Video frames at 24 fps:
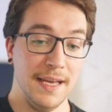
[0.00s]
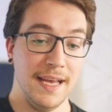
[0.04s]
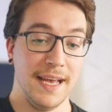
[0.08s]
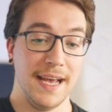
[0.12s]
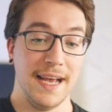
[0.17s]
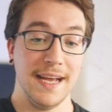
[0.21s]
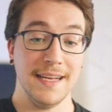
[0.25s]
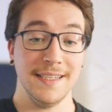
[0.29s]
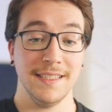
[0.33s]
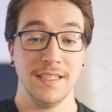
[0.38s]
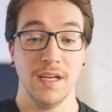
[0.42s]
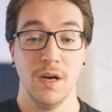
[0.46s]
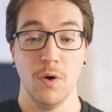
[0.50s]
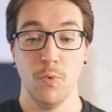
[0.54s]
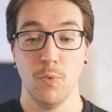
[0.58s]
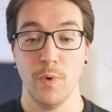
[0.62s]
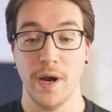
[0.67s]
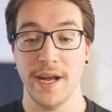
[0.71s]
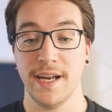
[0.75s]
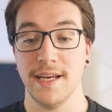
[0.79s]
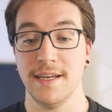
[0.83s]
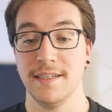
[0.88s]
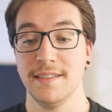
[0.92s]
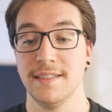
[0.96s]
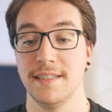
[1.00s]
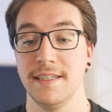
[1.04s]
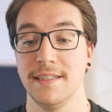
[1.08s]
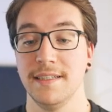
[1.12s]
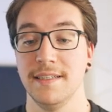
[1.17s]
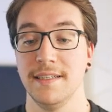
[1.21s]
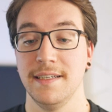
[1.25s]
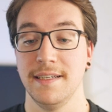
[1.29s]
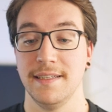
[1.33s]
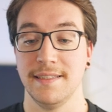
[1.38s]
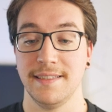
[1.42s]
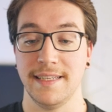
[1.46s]
and whether the
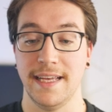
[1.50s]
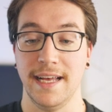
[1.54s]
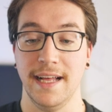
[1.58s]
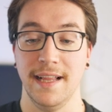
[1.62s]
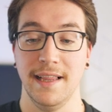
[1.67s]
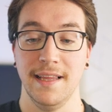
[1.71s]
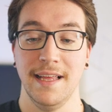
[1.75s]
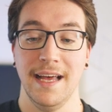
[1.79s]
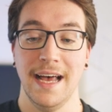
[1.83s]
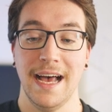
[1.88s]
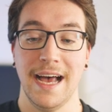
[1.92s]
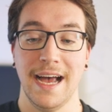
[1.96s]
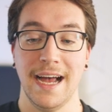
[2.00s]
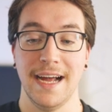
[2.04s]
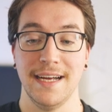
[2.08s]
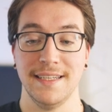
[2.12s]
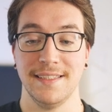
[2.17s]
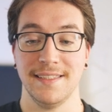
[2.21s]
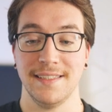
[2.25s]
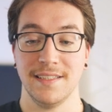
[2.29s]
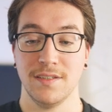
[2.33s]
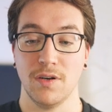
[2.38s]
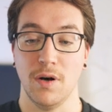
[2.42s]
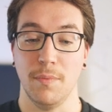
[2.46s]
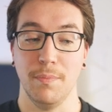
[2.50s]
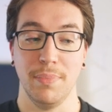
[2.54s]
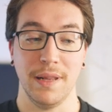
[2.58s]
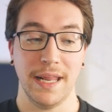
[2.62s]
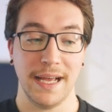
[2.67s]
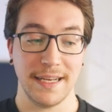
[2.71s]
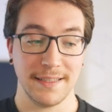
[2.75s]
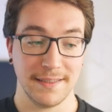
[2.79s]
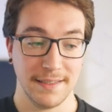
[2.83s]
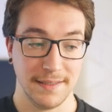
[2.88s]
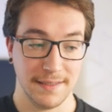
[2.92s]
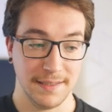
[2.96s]
DSL hides
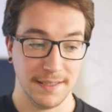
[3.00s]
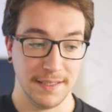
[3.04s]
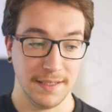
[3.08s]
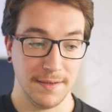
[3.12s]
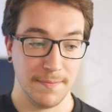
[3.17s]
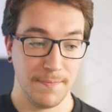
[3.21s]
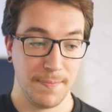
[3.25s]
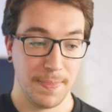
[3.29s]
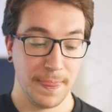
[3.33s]
complexity.